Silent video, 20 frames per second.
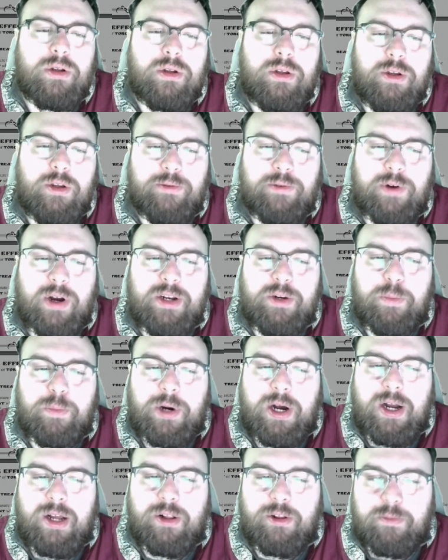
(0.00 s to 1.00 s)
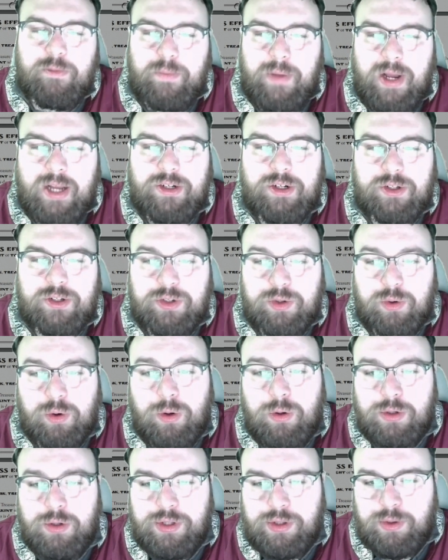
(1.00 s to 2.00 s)
You find a pile of magic
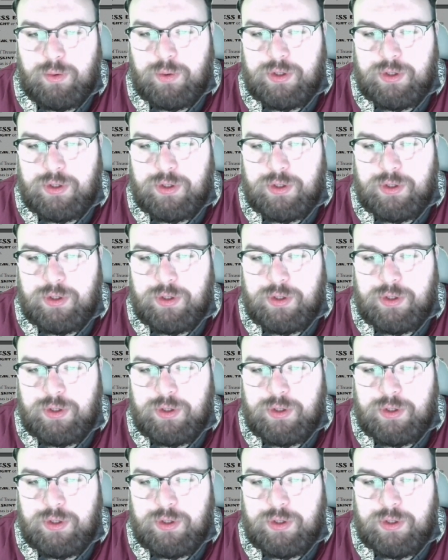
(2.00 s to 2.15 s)
scrolls in the